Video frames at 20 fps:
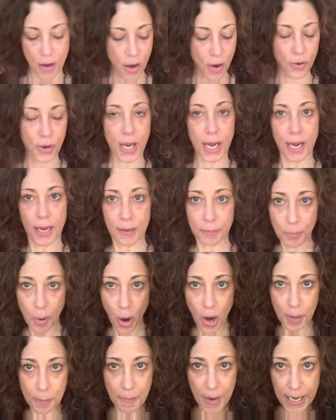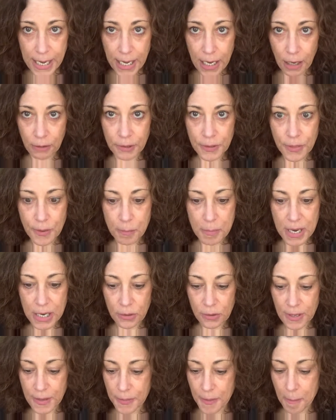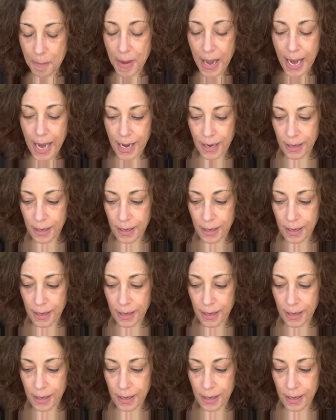Okay, part my hair in the middle, in the back.